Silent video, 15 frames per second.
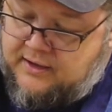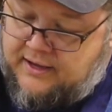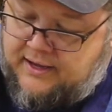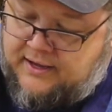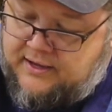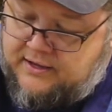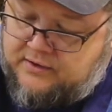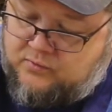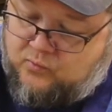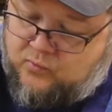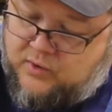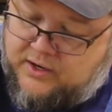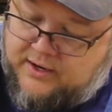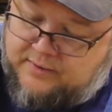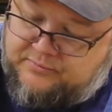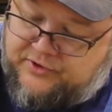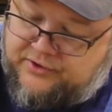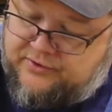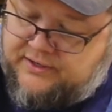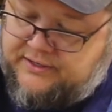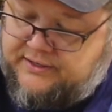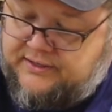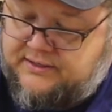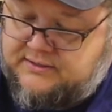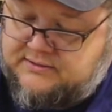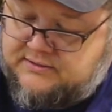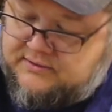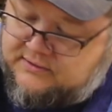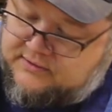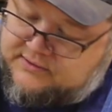And what I'm doing
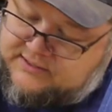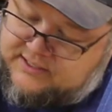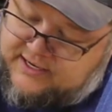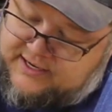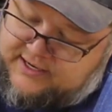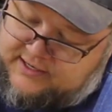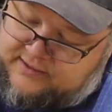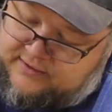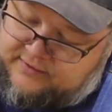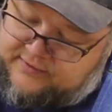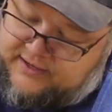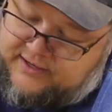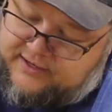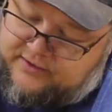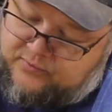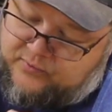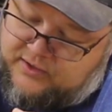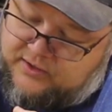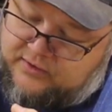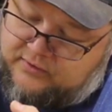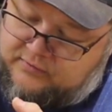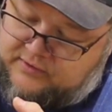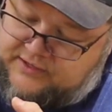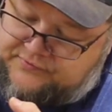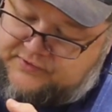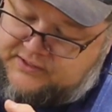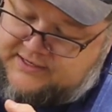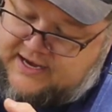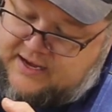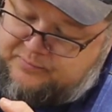is saying that, well, if the
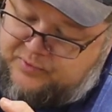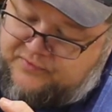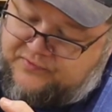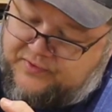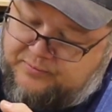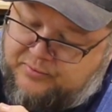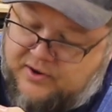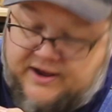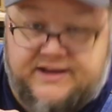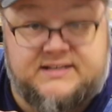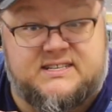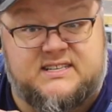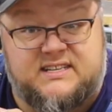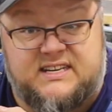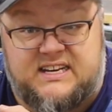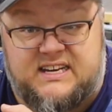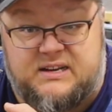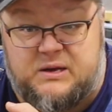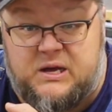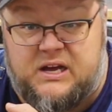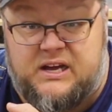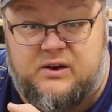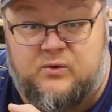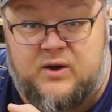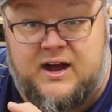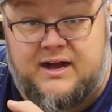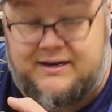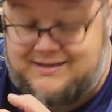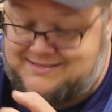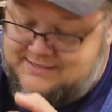top of the brace
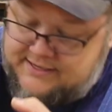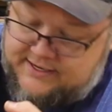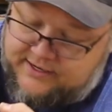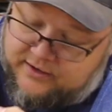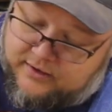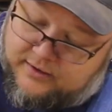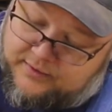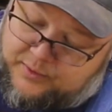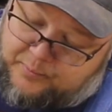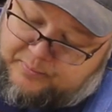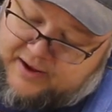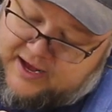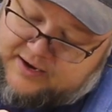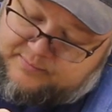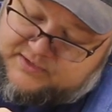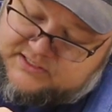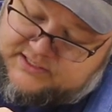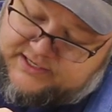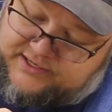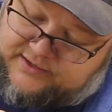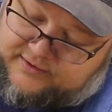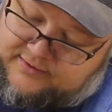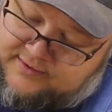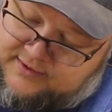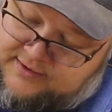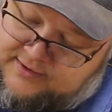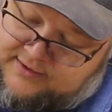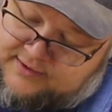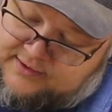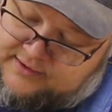rod is here and the bottom is here,
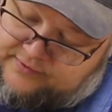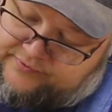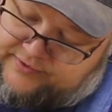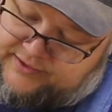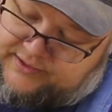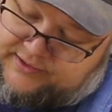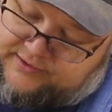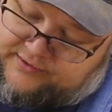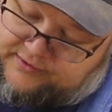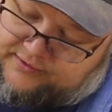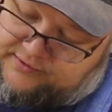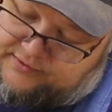then